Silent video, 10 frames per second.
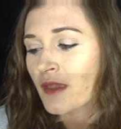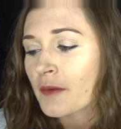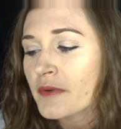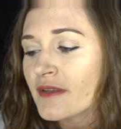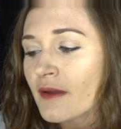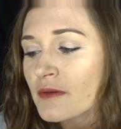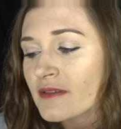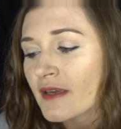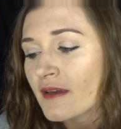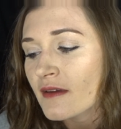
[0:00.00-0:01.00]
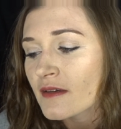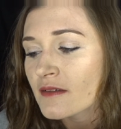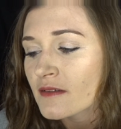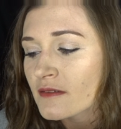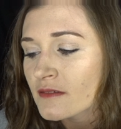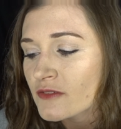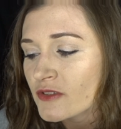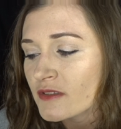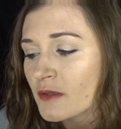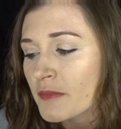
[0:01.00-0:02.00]
But I will take
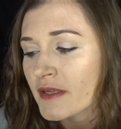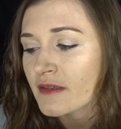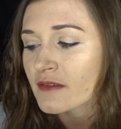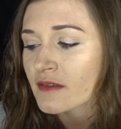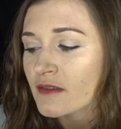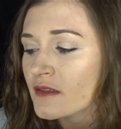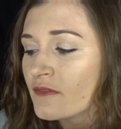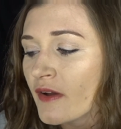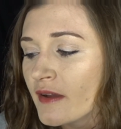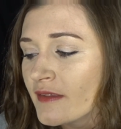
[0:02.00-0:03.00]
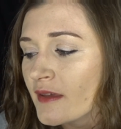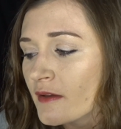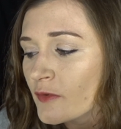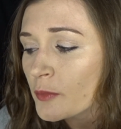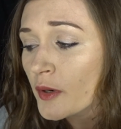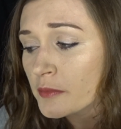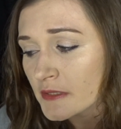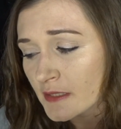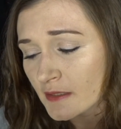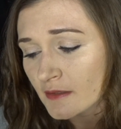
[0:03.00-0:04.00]
just a minute to define the era
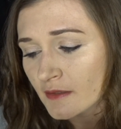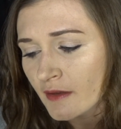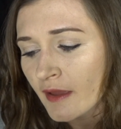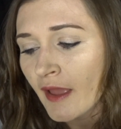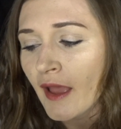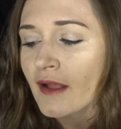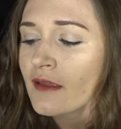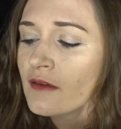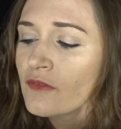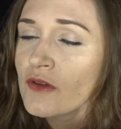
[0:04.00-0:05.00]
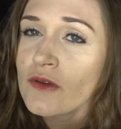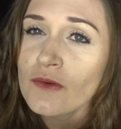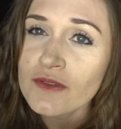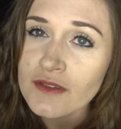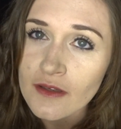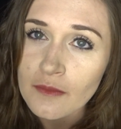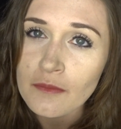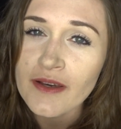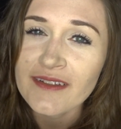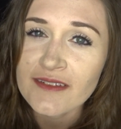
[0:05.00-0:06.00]
properly and give you
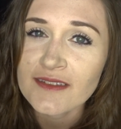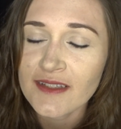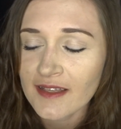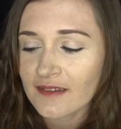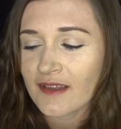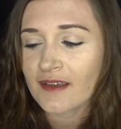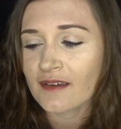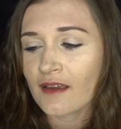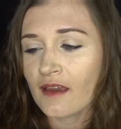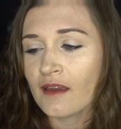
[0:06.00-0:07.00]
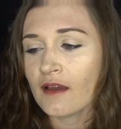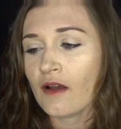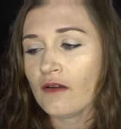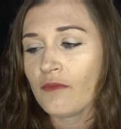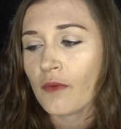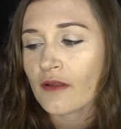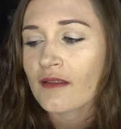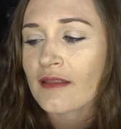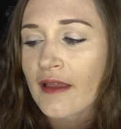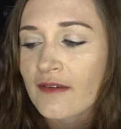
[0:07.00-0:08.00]
some understanding of
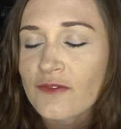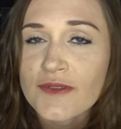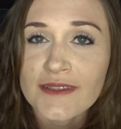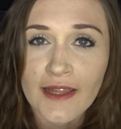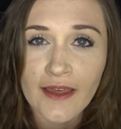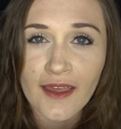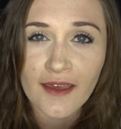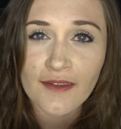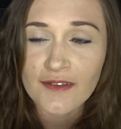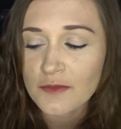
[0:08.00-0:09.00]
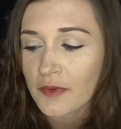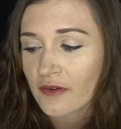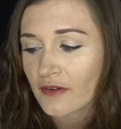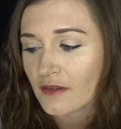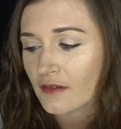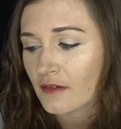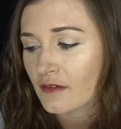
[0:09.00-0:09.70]
what life was like in this period.